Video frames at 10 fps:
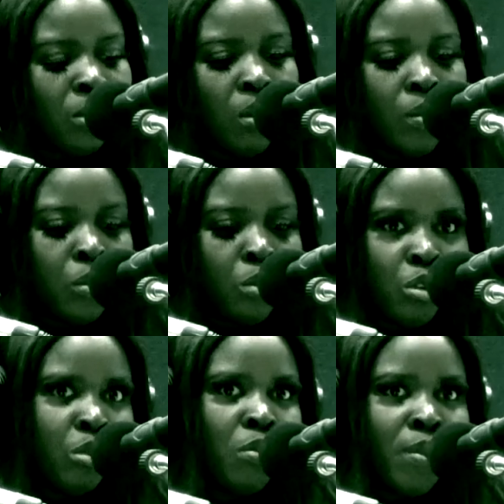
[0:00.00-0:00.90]
someone who
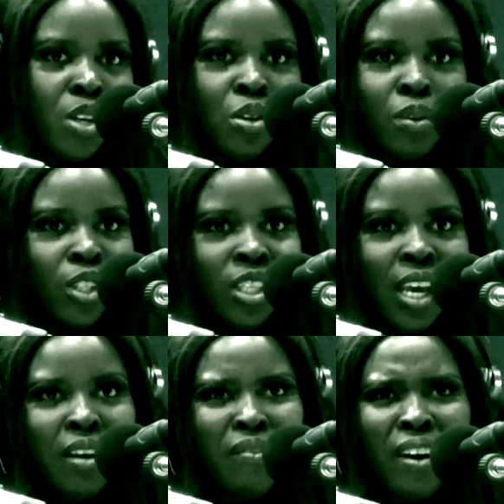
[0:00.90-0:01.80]
just told me, you know what, just
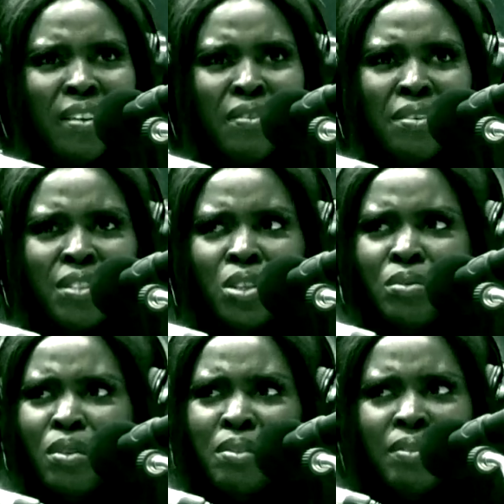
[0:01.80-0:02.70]
get a 550 or
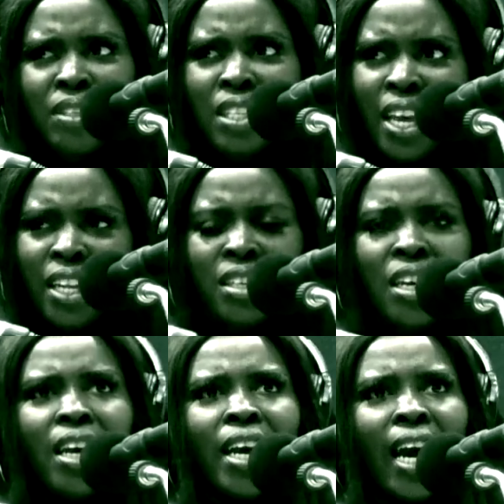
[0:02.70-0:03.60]
450 then,
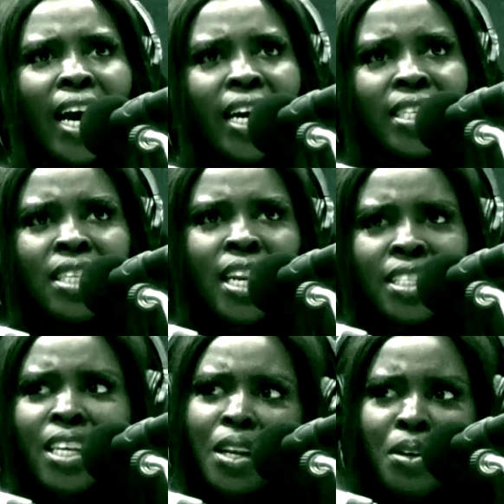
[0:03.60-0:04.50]
and
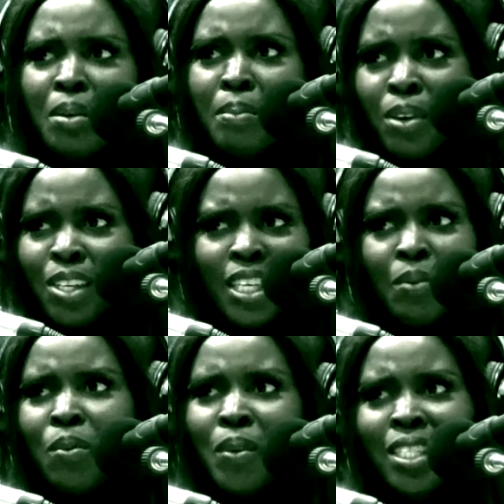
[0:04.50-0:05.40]
let's get on a bus.
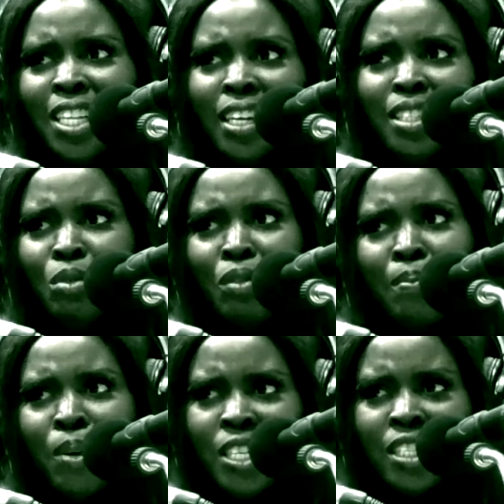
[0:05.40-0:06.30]
And we went to like
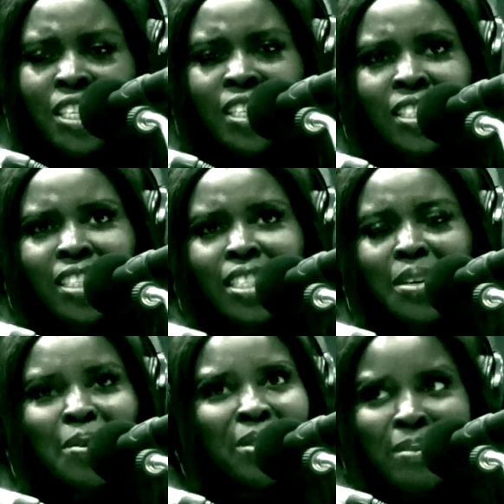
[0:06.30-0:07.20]
different places.
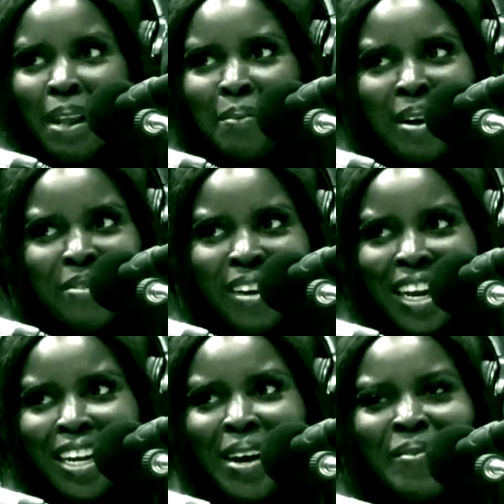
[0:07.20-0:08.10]
Who's now my
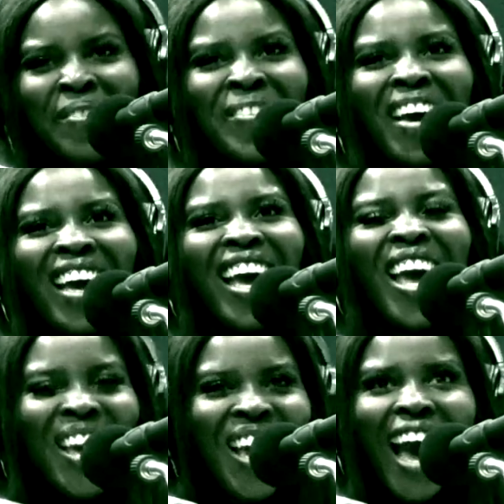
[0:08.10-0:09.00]
friend Adam,
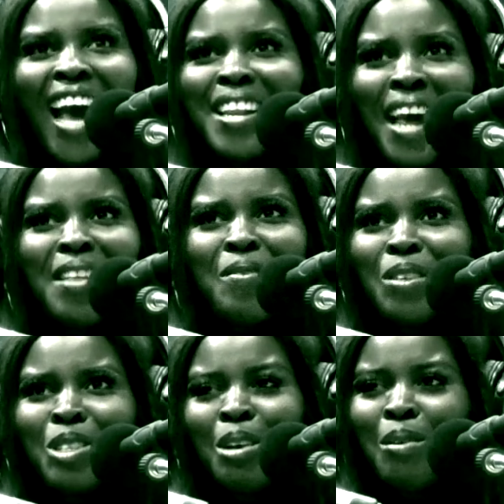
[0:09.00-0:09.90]
and it
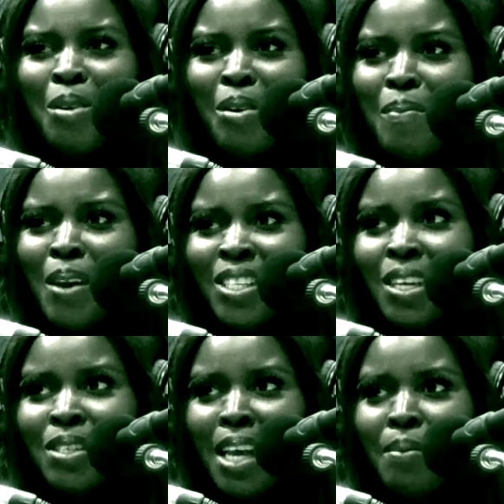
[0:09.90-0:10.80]
was so cool because
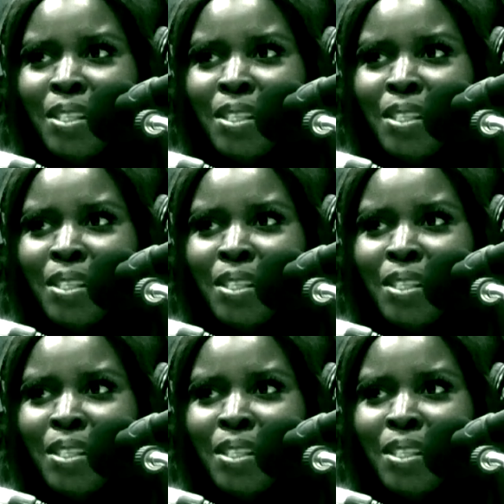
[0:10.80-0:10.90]
I was able